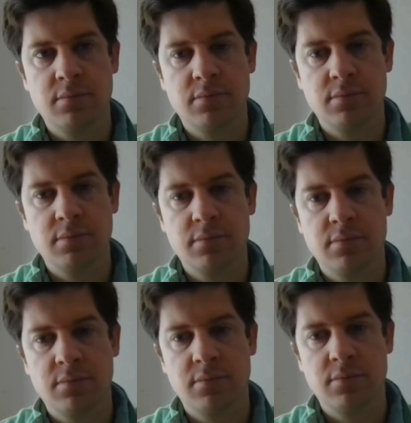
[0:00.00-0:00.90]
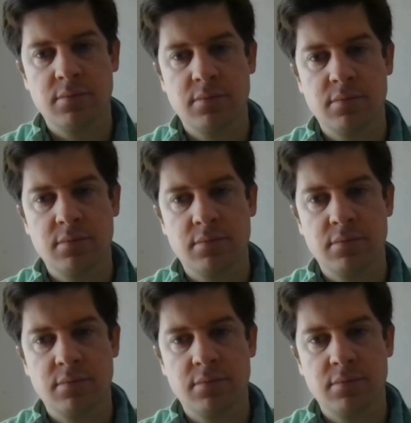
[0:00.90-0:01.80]

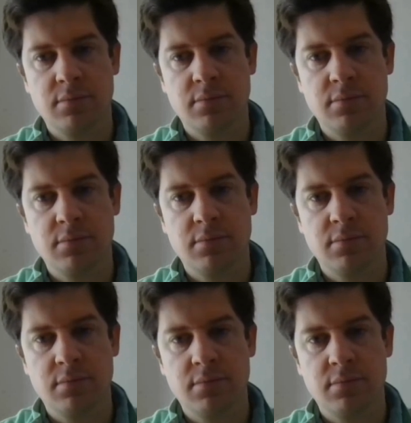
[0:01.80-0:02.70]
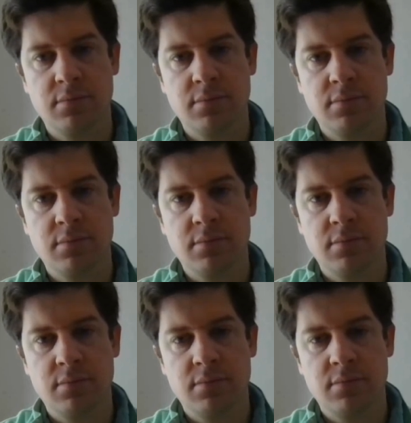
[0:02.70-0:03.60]

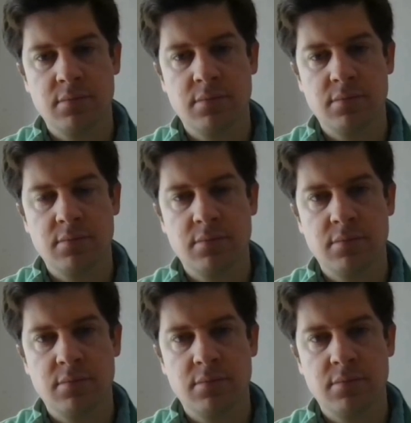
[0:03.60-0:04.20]
(silent)